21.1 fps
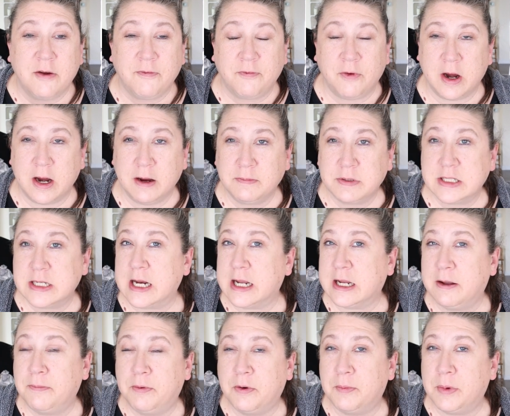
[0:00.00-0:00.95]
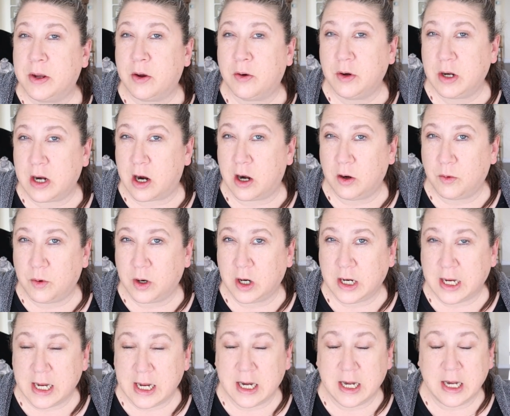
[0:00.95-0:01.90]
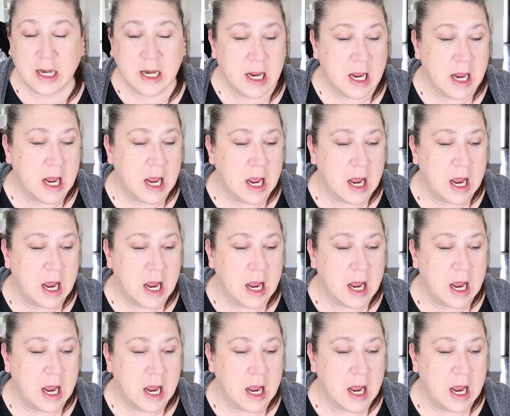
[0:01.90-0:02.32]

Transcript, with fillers: frames that I could put my own artwork in.